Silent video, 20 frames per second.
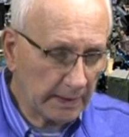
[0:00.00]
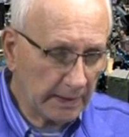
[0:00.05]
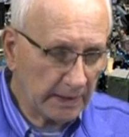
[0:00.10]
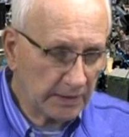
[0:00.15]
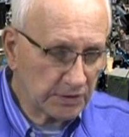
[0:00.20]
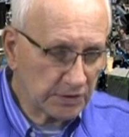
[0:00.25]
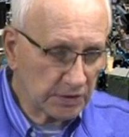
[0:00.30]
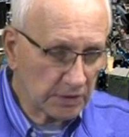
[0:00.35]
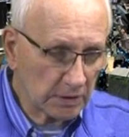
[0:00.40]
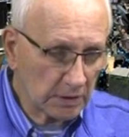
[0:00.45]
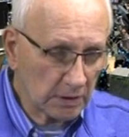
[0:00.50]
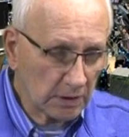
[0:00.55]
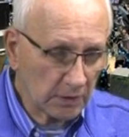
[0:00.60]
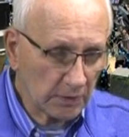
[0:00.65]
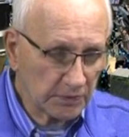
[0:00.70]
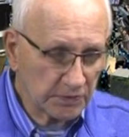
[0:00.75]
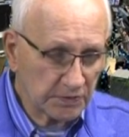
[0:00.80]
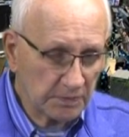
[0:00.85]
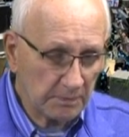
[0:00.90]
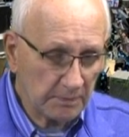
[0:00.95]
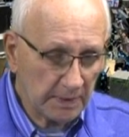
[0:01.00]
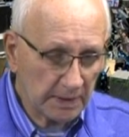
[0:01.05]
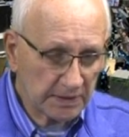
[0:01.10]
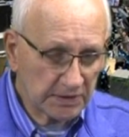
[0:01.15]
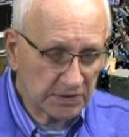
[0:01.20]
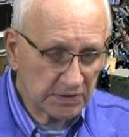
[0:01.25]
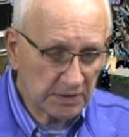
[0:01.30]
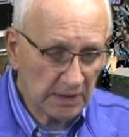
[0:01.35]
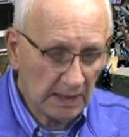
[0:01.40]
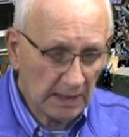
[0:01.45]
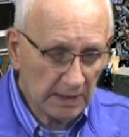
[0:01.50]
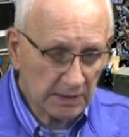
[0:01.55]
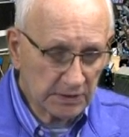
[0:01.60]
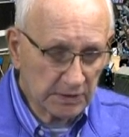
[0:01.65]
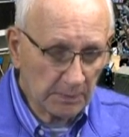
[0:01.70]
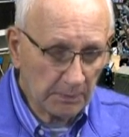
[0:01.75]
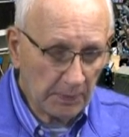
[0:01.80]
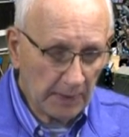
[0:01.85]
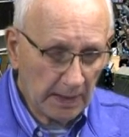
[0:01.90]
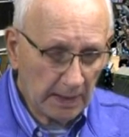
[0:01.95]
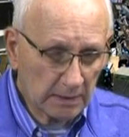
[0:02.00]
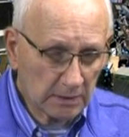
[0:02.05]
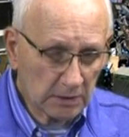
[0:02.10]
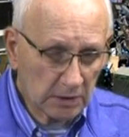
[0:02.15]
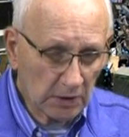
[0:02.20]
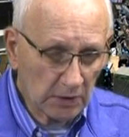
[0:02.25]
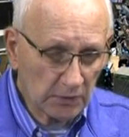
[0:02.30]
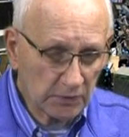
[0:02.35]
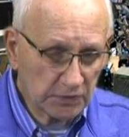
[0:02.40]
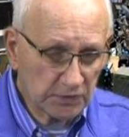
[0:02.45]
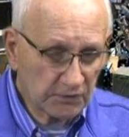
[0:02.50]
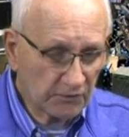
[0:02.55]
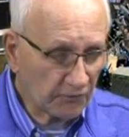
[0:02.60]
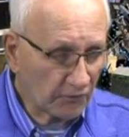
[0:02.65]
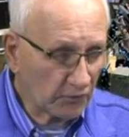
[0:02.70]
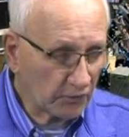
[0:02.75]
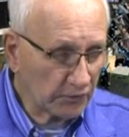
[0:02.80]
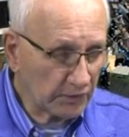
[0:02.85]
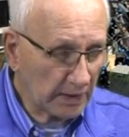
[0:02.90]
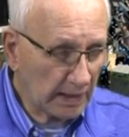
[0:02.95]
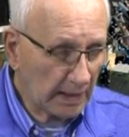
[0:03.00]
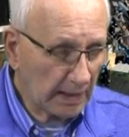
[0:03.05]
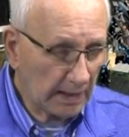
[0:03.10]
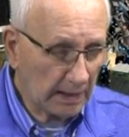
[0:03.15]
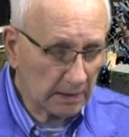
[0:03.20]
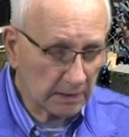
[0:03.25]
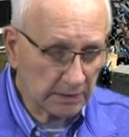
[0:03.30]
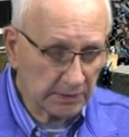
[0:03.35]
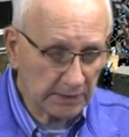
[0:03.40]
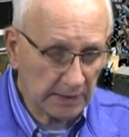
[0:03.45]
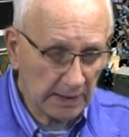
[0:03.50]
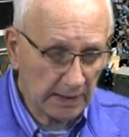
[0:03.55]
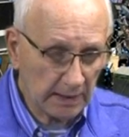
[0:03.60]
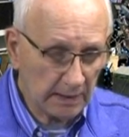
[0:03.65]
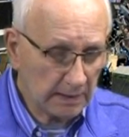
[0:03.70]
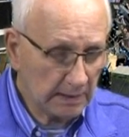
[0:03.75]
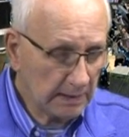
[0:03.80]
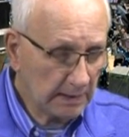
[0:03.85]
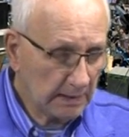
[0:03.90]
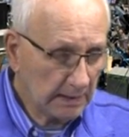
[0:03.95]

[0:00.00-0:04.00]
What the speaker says: Asia closed mixed. Japan closed for the holiday.